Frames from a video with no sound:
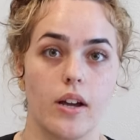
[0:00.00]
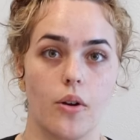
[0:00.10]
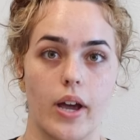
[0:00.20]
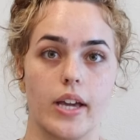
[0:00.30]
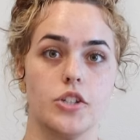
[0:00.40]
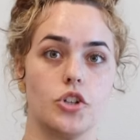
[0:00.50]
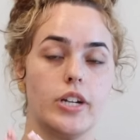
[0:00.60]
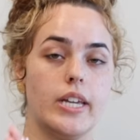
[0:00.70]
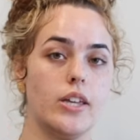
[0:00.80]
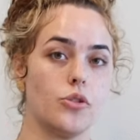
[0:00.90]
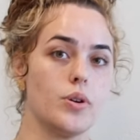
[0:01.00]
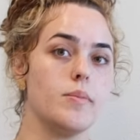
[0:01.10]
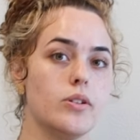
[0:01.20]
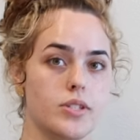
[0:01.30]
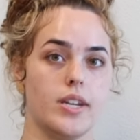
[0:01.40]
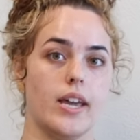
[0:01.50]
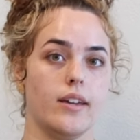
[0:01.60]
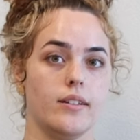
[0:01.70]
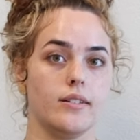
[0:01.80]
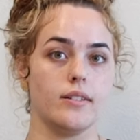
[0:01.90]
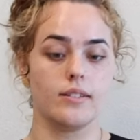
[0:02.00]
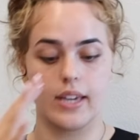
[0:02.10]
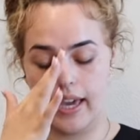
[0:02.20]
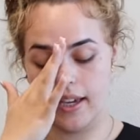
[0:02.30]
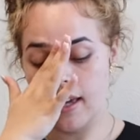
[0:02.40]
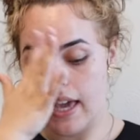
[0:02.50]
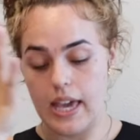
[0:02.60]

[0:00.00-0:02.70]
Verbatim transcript: okay because you're gonna eat three meals a day okay?